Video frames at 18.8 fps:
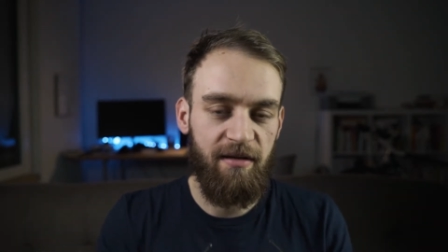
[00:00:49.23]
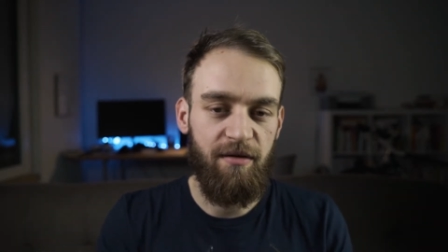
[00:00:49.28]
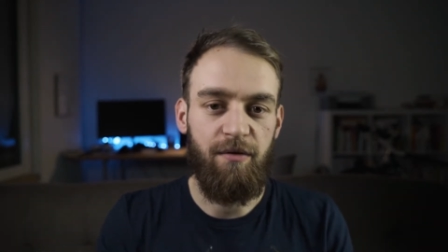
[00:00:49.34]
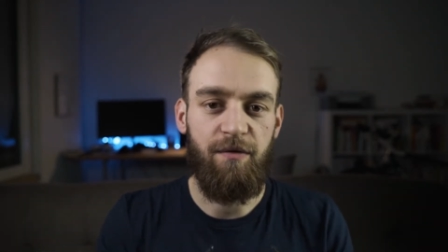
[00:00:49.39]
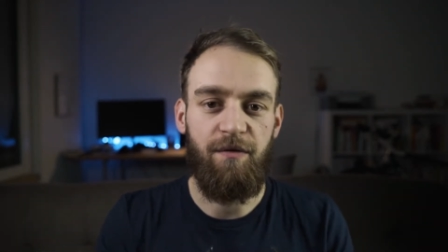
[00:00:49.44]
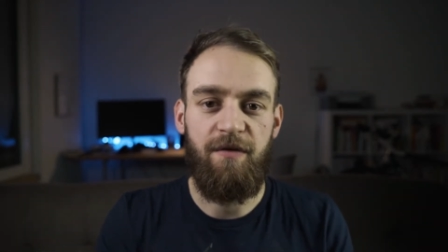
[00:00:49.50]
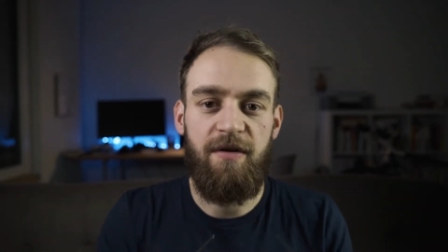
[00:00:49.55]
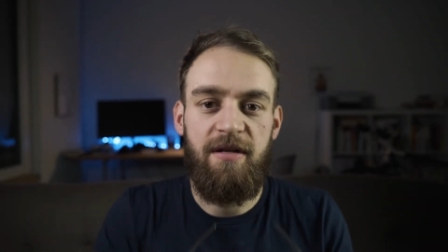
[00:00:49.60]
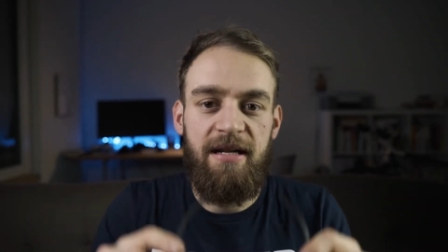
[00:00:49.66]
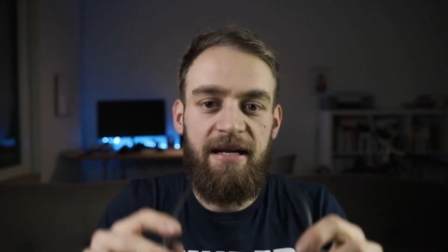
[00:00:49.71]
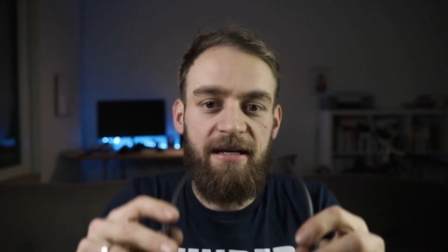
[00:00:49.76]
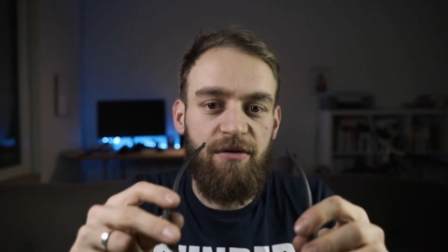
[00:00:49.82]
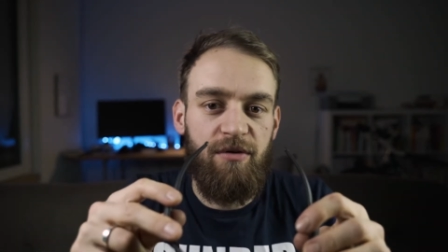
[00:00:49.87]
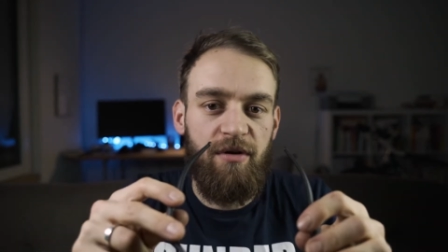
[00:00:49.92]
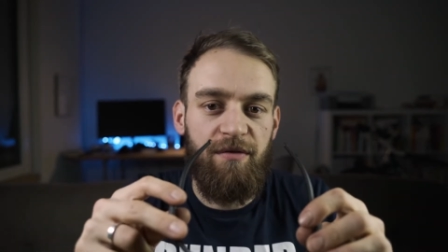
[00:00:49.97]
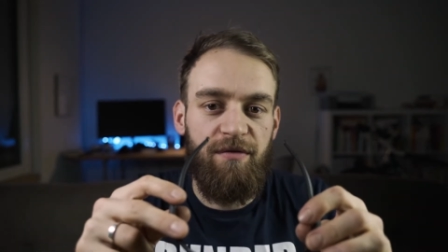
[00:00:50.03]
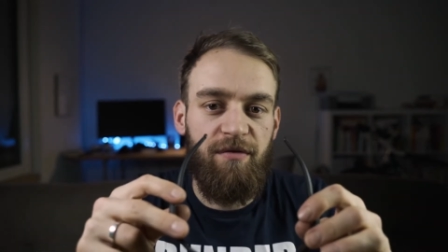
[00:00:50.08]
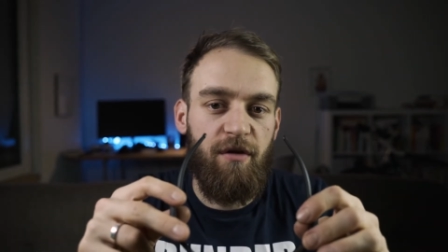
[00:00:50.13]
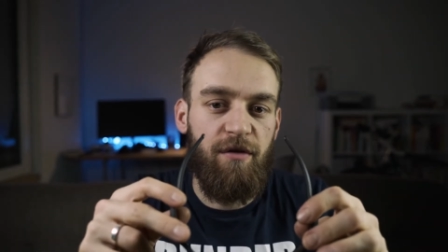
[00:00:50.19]
you feel like
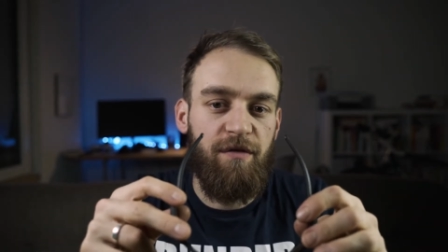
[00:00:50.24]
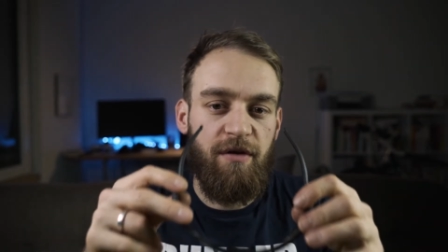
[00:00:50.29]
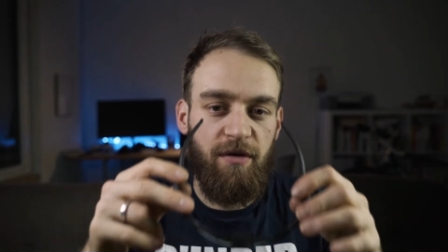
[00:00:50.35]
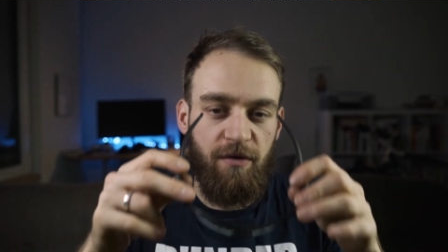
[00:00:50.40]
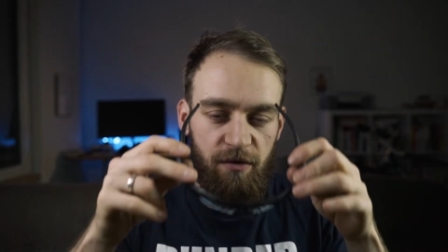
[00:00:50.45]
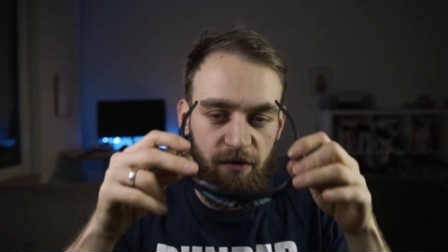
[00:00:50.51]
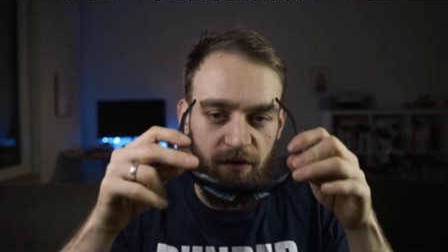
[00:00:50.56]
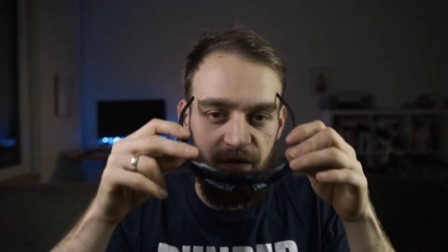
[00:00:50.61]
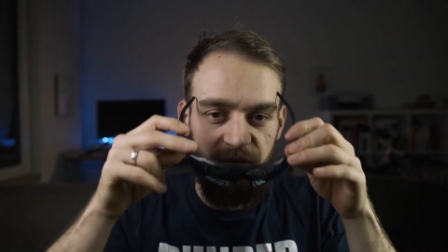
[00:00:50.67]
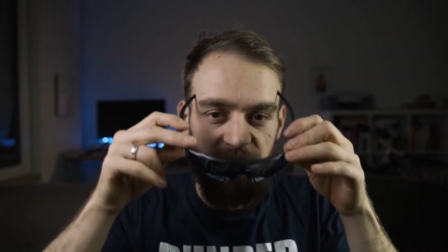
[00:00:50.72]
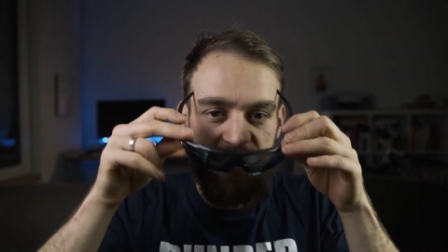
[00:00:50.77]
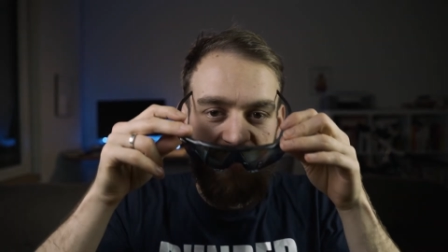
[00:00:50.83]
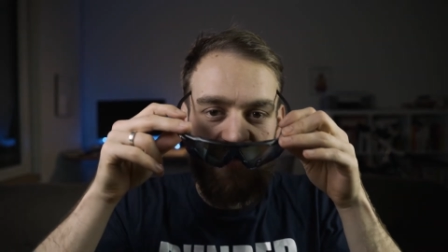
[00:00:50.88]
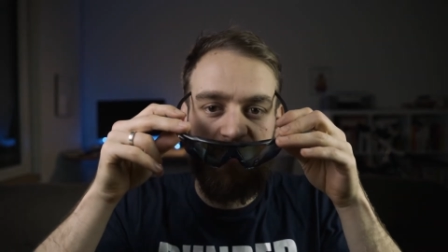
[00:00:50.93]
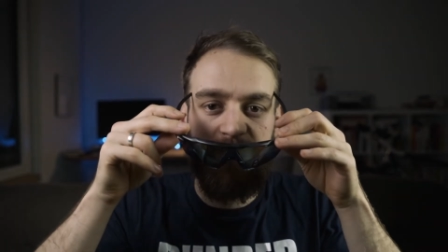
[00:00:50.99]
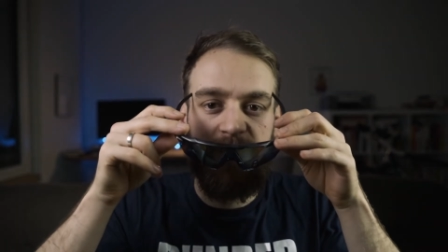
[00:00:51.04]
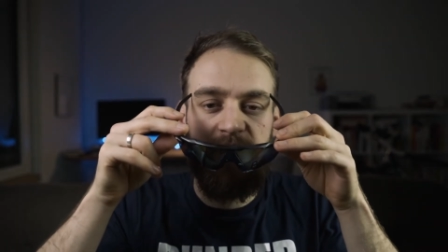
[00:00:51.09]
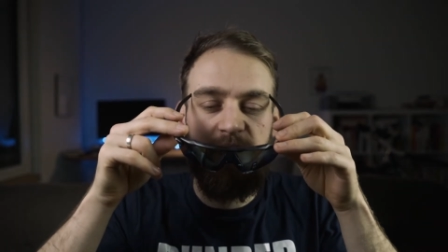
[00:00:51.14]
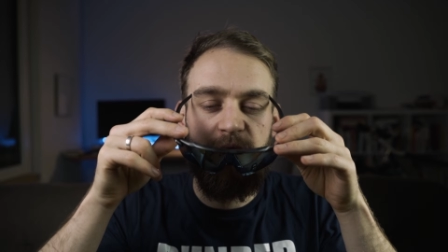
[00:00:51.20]
you have nothing on your
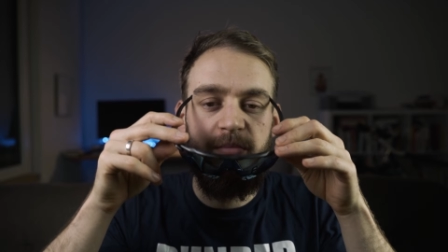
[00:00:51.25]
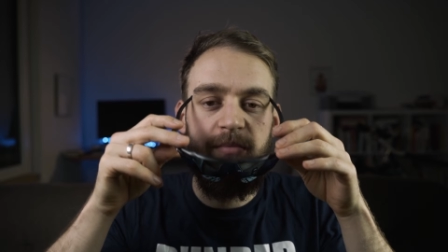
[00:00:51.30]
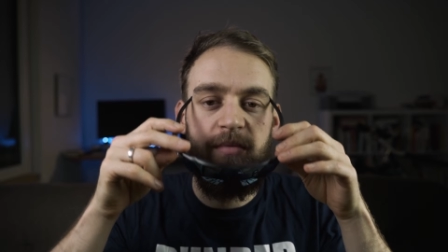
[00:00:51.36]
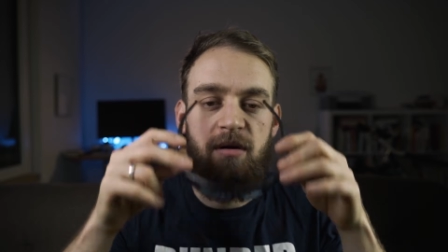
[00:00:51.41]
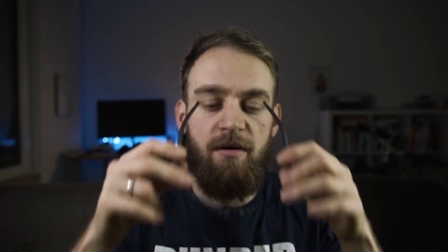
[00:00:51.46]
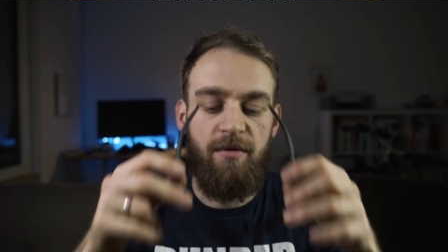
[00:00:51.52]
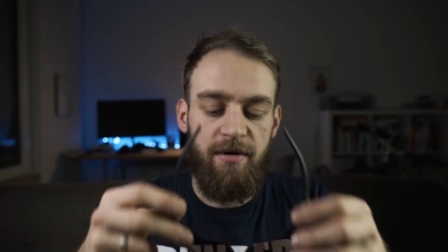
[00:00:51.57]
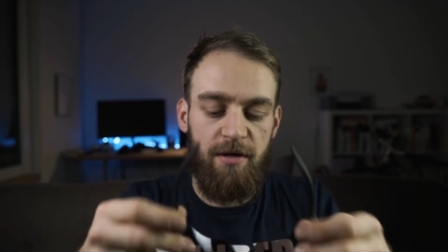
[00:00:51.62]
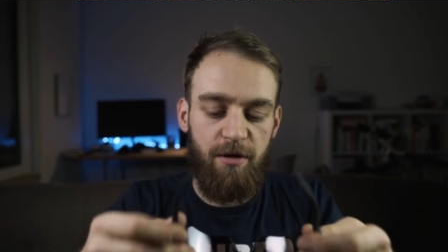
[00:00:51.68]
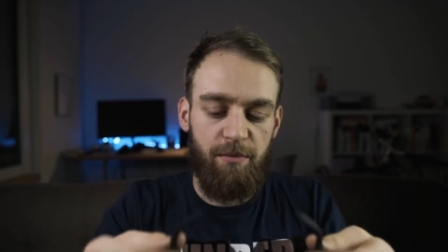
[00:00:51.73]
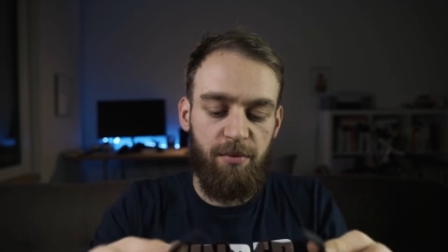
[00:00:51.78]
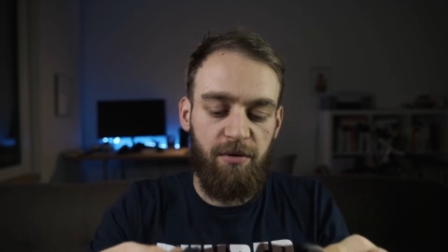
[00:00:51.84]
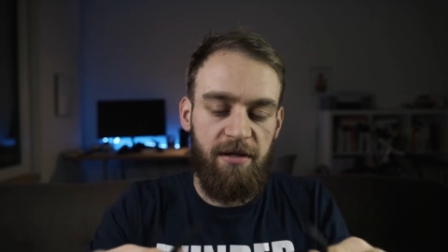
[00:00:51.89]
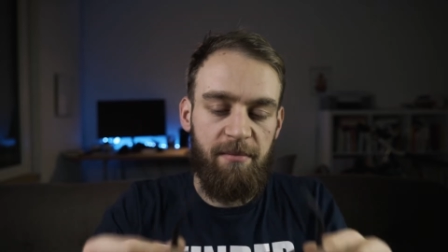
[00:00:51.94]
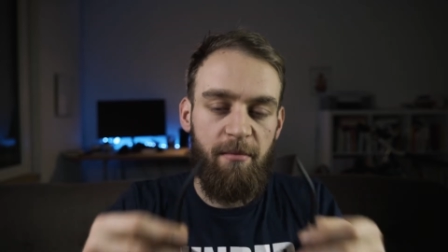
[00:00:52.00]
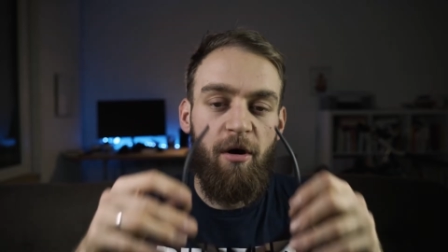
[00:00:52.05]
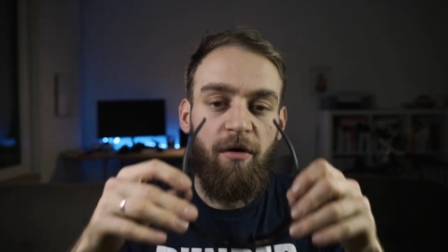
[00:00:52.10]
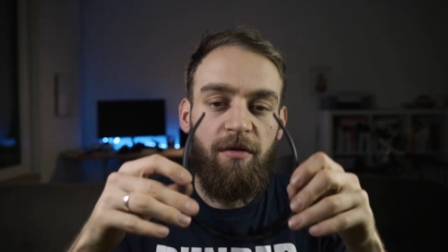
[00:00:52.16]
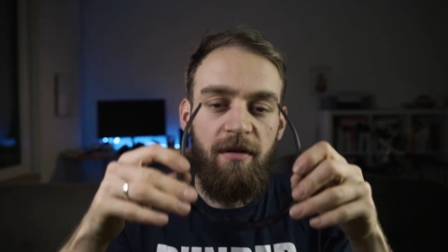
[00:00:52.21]
face when you put
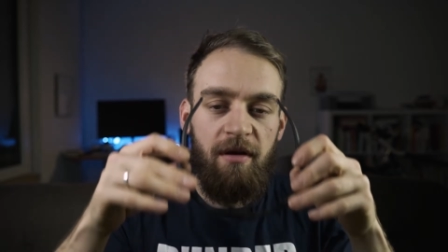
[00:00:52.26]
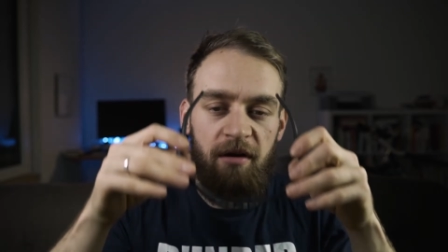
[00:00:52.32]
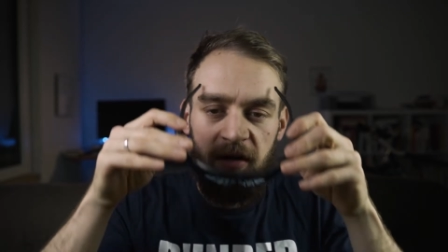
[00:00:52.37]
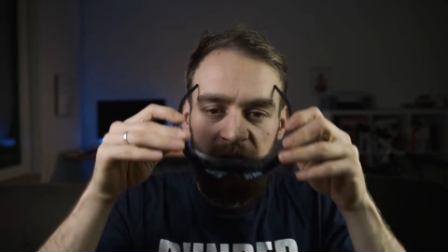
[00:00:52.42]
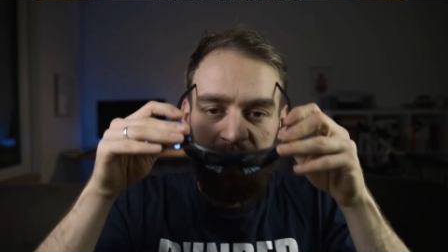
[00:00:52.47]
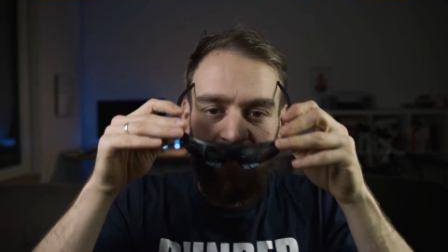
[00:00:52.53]
them on.